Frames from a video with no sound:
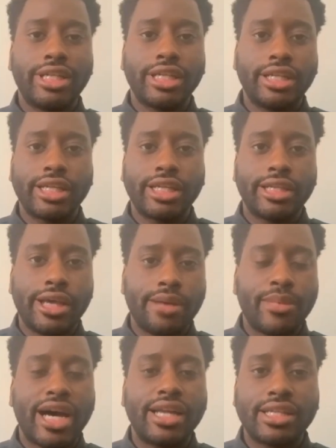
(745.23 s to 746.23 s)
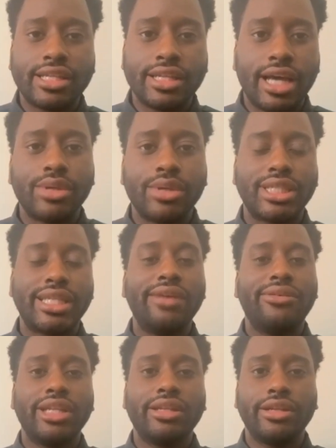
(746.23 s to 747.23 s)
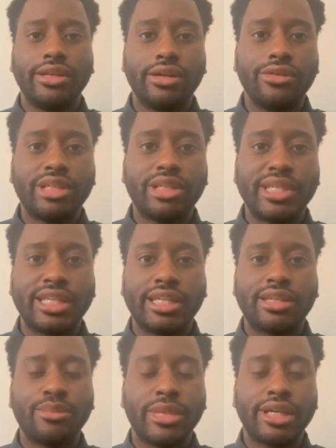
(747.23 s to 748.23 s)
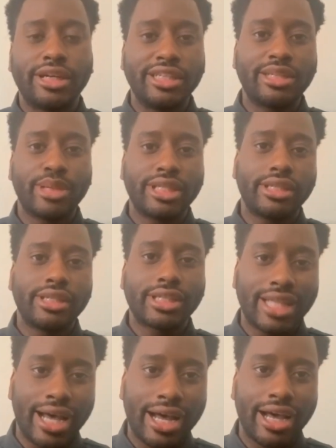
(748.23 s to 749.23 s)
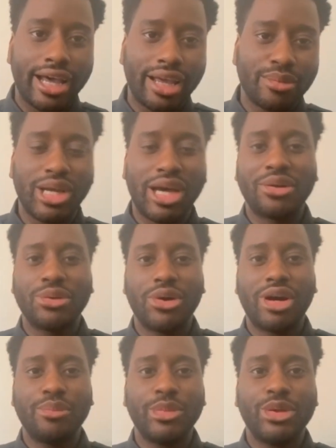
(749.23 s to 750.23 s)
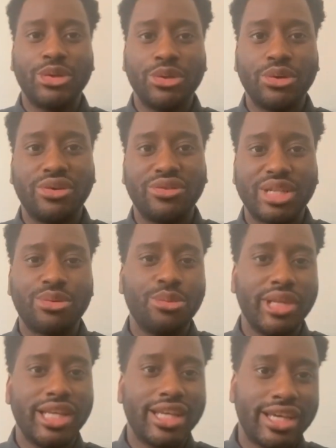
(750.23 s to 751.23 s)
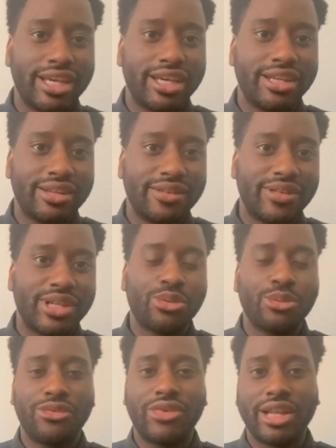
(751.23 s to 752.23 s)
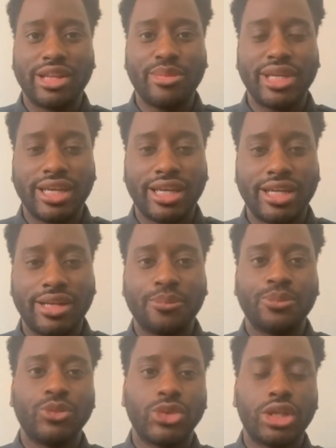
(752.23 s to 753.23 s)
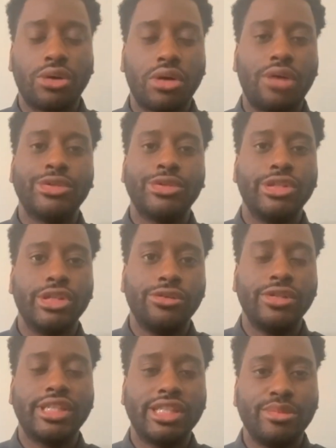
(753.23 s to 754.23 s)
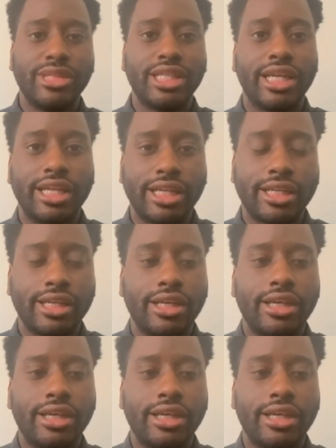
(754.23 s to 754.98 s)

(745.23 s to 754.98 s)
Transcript: I took the exam, honestly, I was definitely nervous because I'm like, oh, it's my 6th time. So I don't know how I'm going to do. This will be it. This will finally be it. So I was nervous in the beginning.